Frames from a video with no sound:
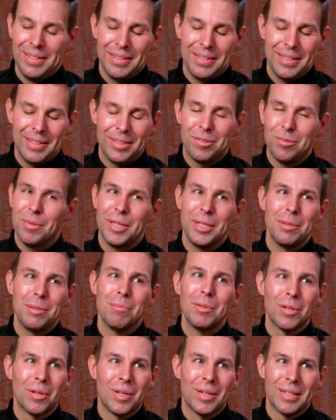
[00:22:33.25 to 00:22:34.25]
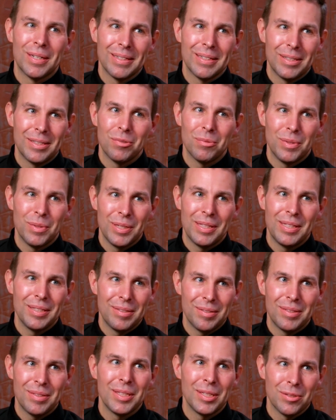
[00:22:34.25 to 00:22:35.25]
That's where you belong. That's where
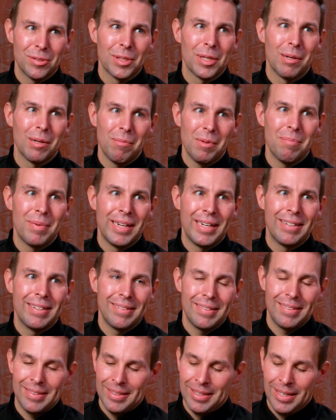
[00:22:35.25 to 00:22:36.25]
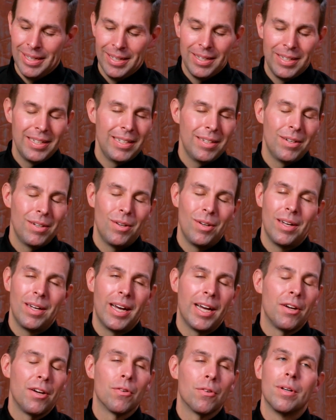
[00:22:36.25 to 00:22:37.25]
things are going to be best.
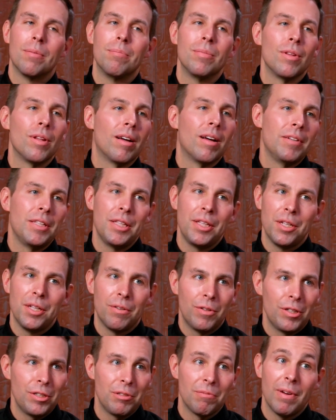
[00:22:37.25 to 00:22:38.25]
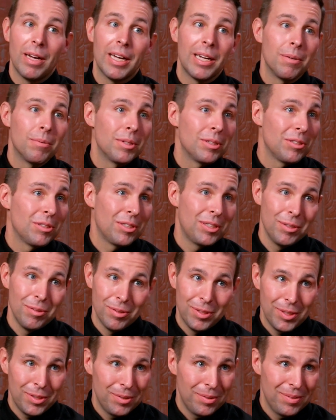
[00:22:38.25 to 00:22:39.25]
I grew up loving the University of Iowa, still
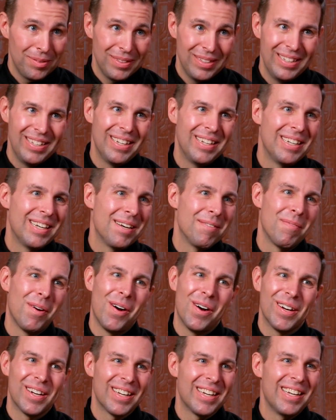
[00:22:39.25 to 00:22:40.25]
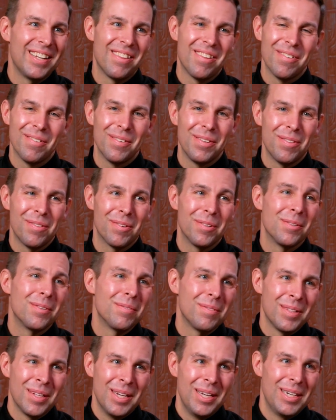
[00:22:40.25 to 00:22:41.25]
do. Hawkeye through and through.
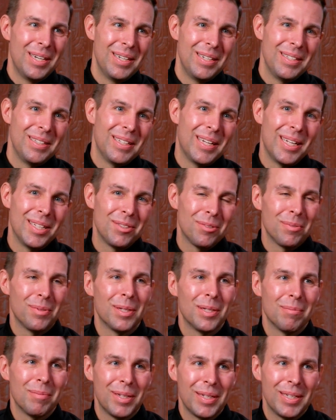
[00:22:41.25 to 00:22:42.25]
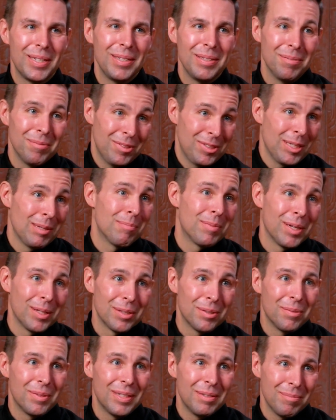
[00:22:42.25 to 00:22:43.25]
And that's where my
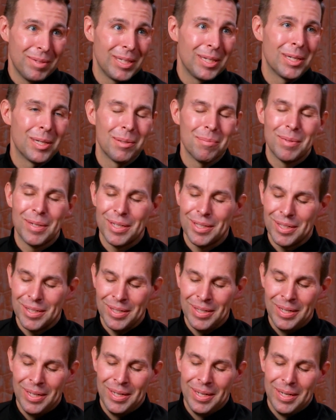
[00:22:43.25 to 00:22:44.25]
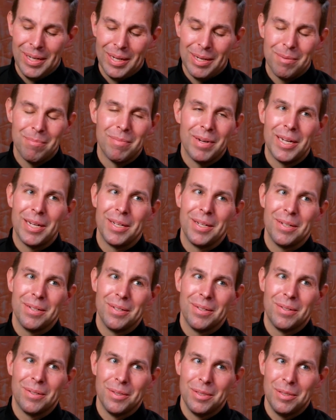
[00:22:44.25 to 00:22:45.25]
stepbrother went, my younger brother. My
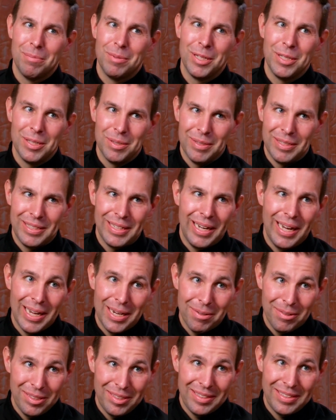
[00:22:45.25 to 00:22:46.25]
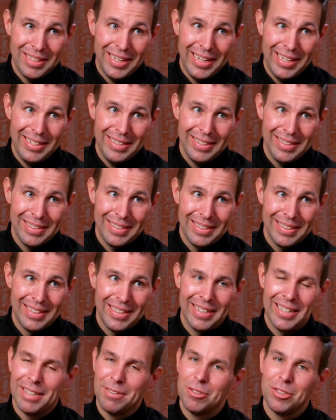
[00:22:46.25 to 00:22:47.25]
older brother went to Iowa State.
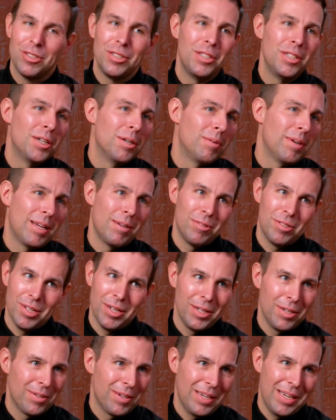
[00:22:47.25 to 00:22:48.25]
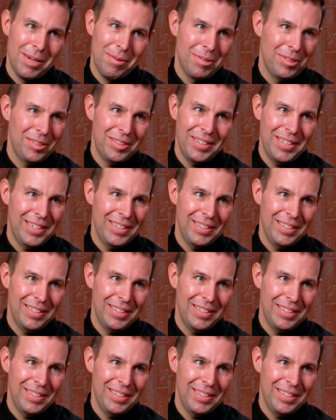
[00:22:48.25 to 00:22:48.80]
And there was no way I was going to go to Iowa State.